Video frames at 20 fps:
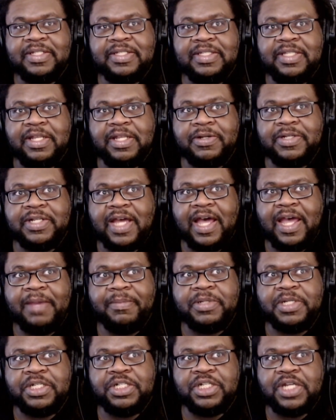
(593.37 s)
their
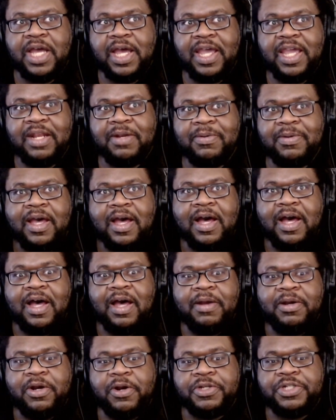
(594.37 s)
time to shine.
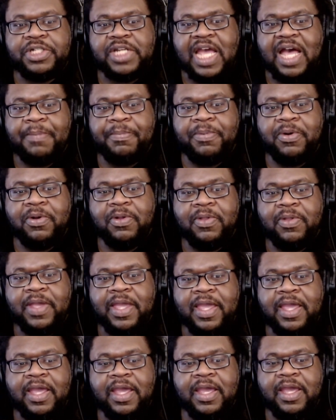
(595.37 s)
Nurse Chapel
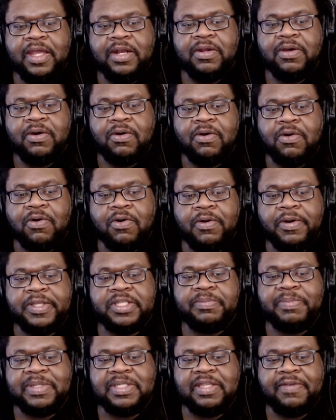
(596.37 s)
and Uhura
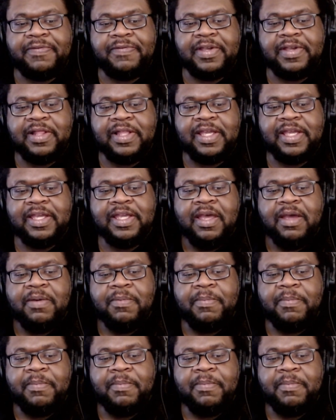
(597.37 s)
specifically,